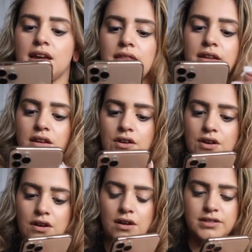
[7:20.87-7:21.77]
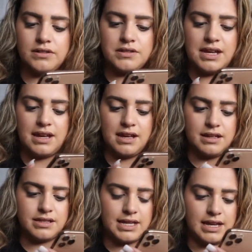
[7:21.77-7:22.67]
And then you could also
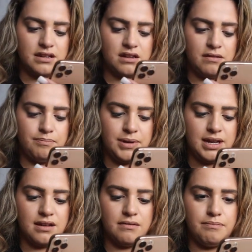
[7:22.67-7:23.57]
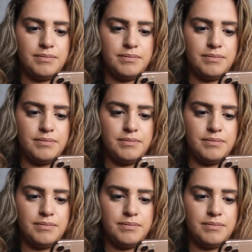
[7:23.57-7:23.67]
send a big